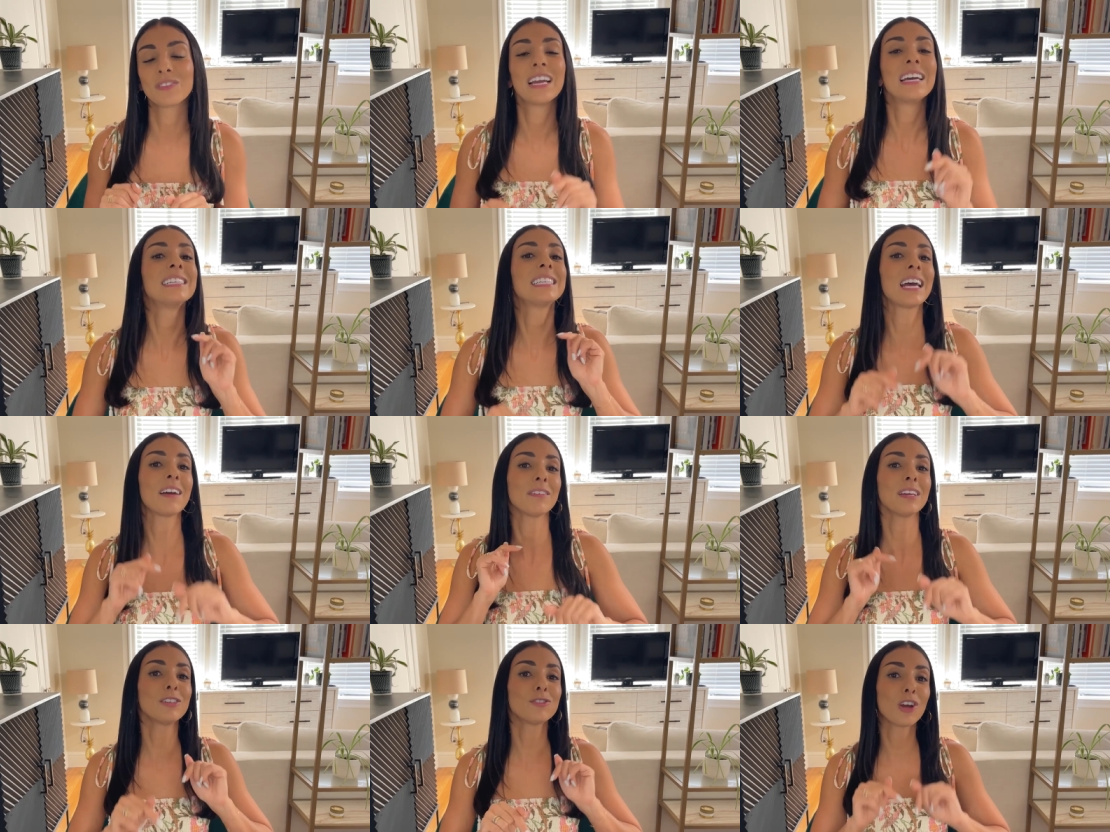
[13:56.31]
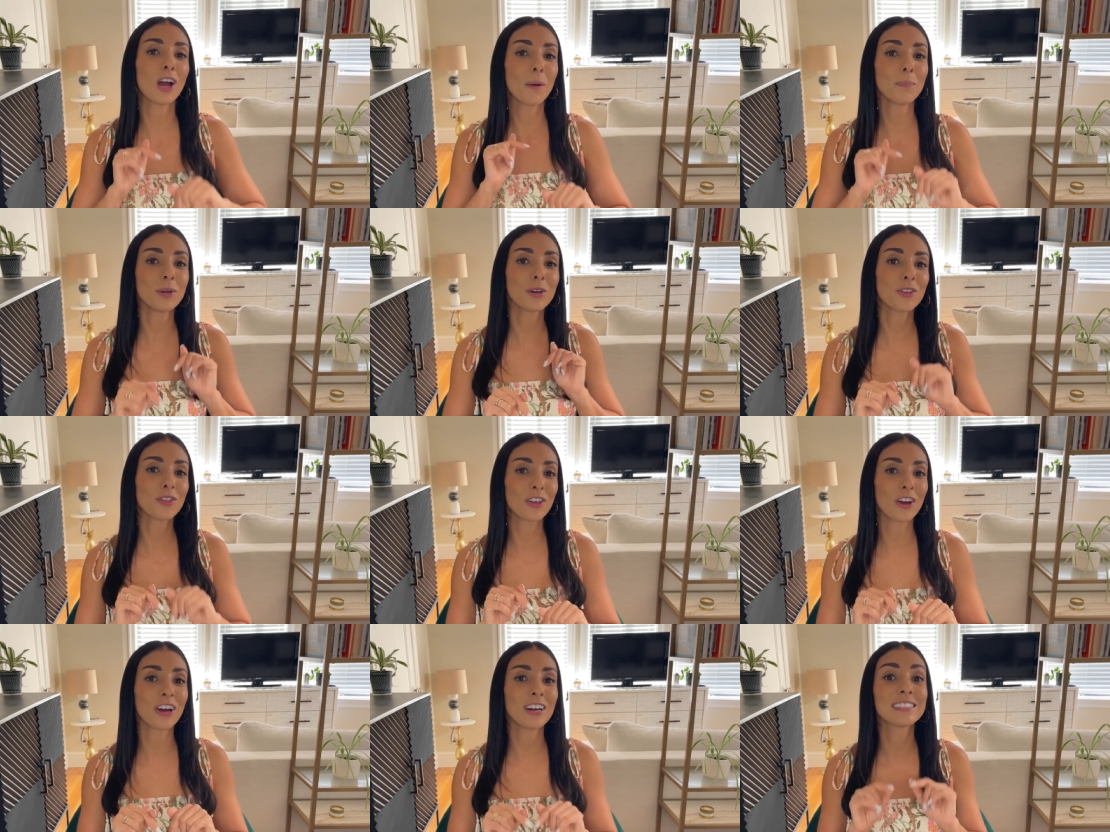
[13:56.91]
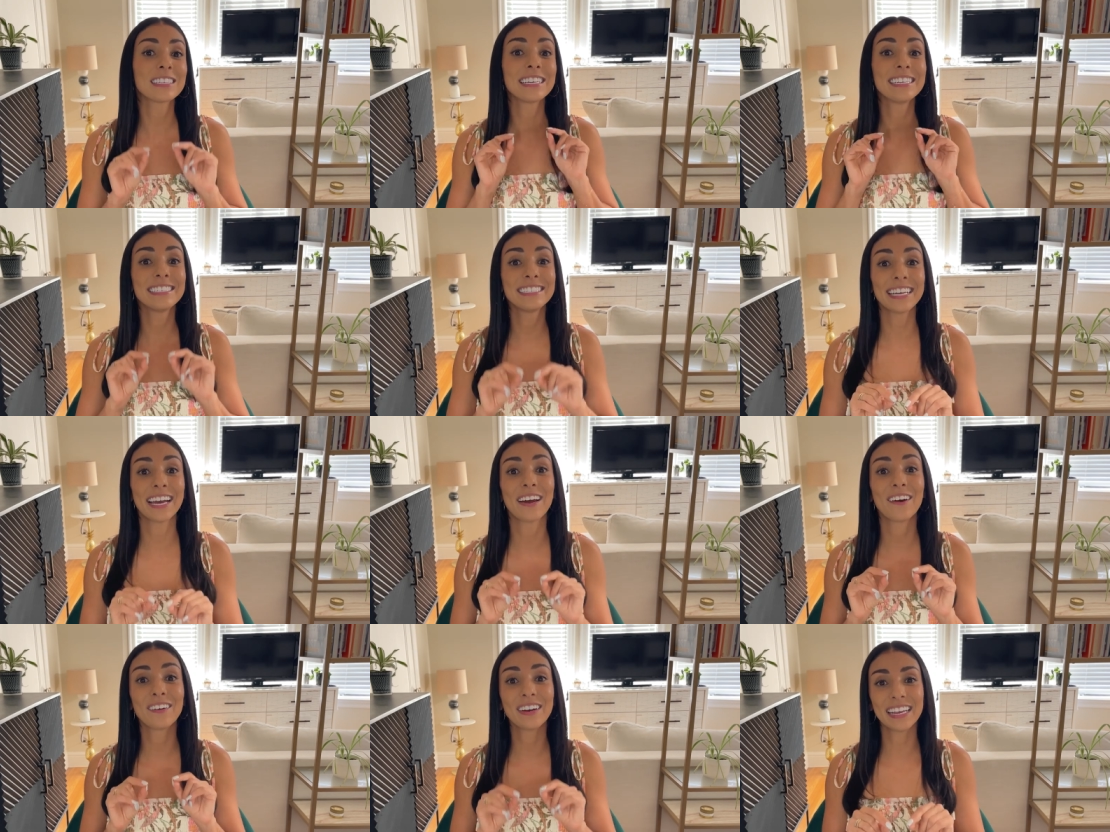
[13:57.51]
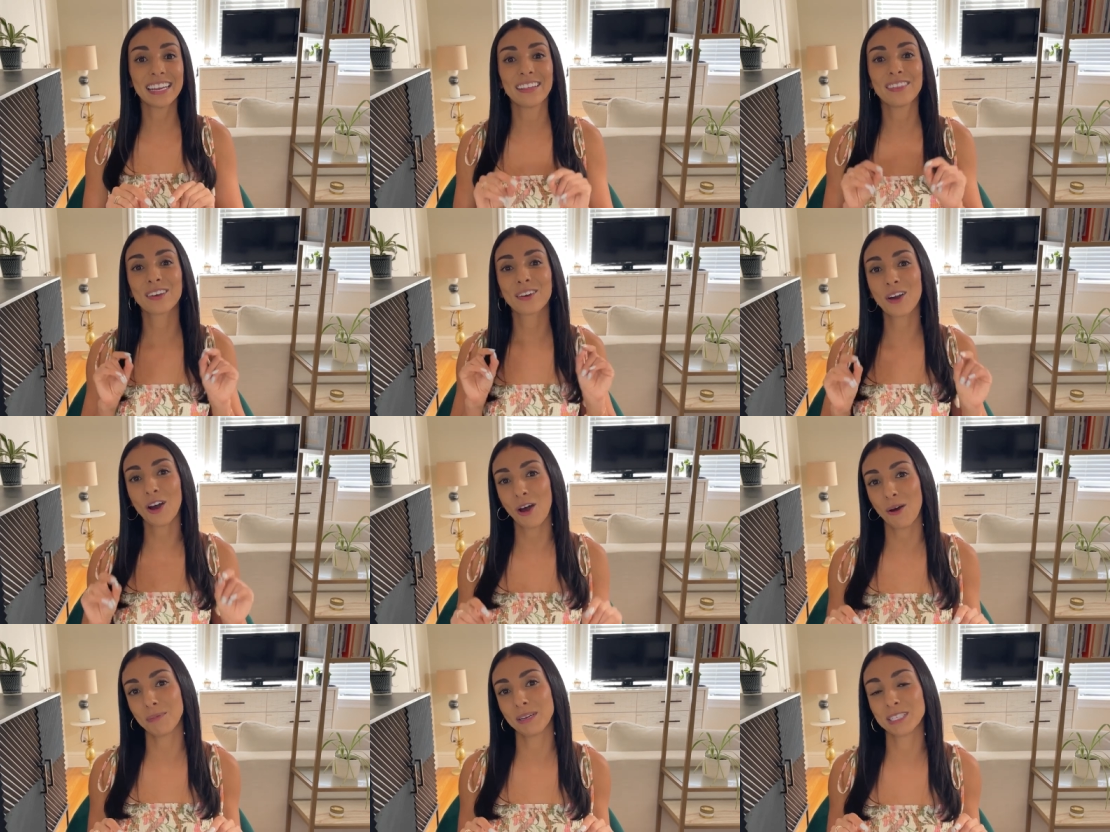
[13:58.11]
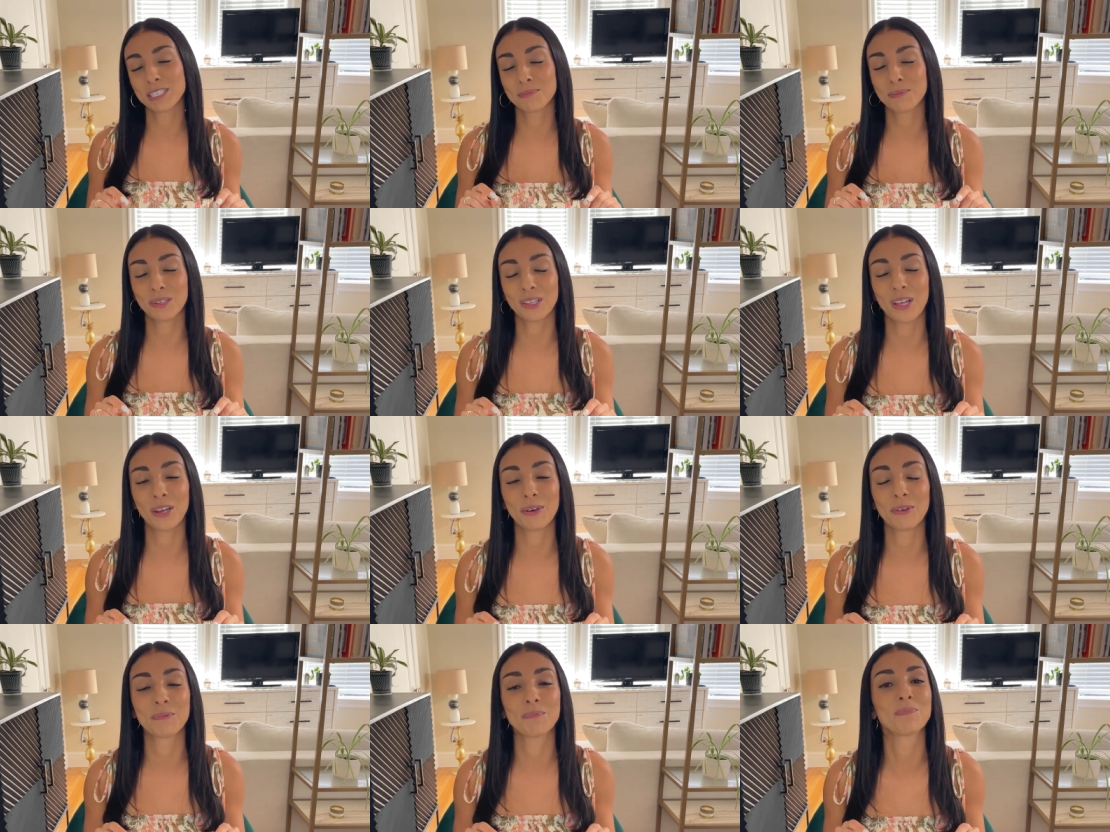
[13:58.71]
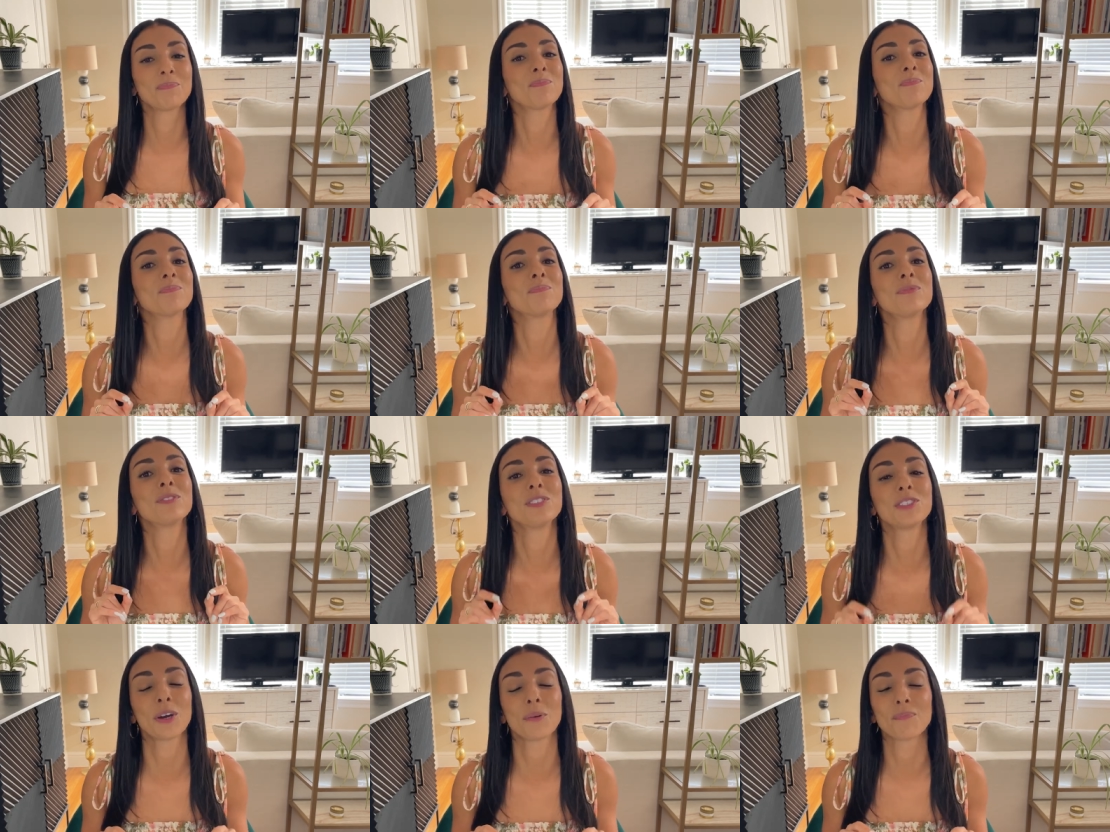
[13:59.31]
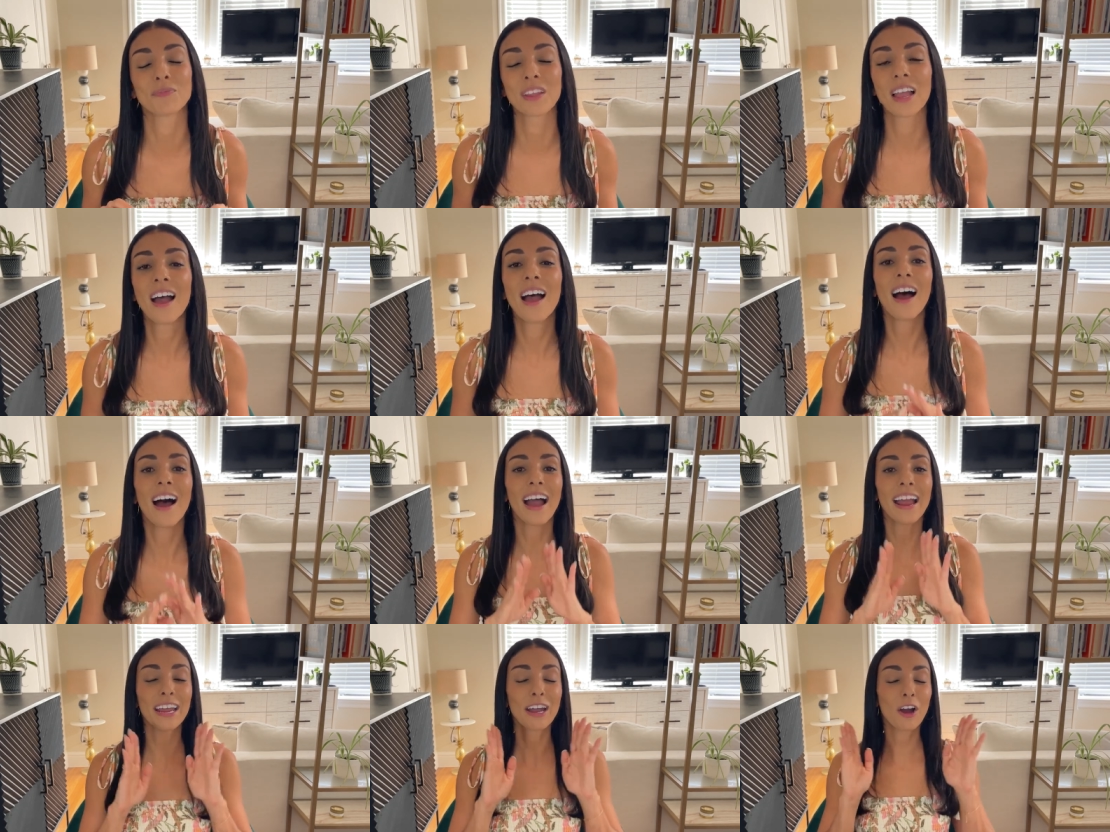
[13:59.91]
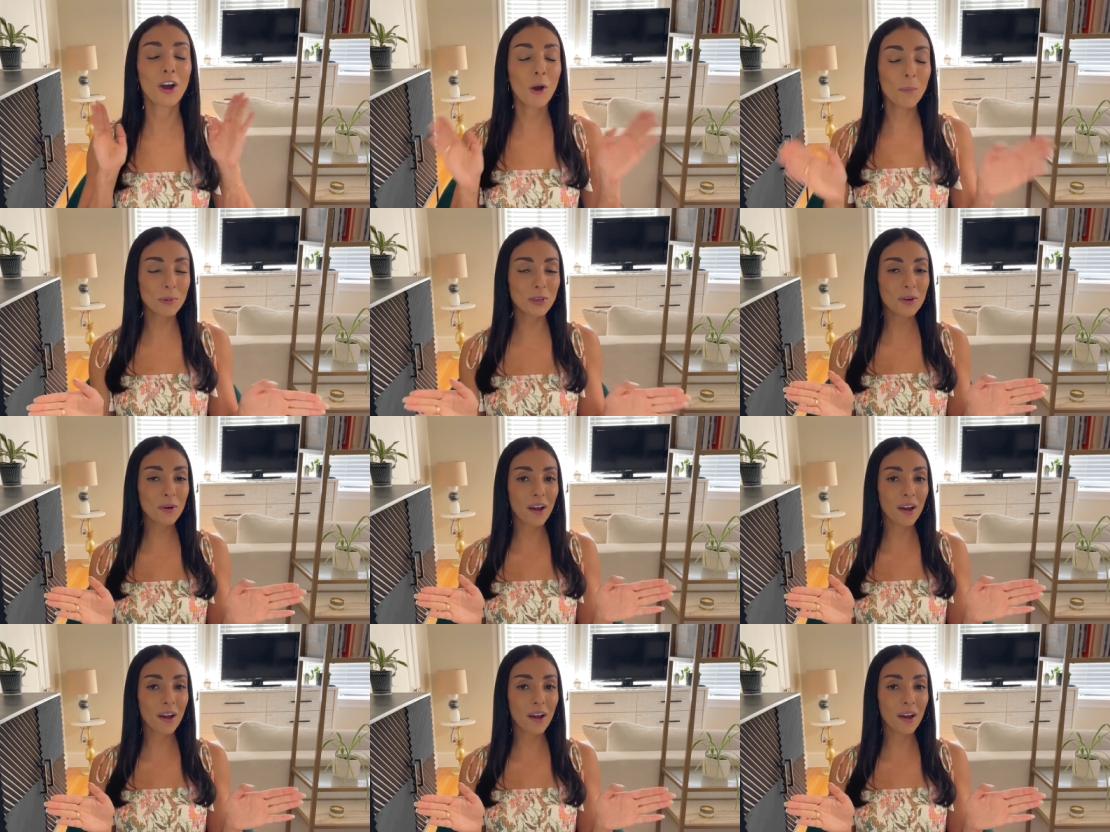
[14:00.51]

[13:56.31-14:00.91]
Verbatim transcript: Definitely drop your thoughts down in the comments below. So I hope you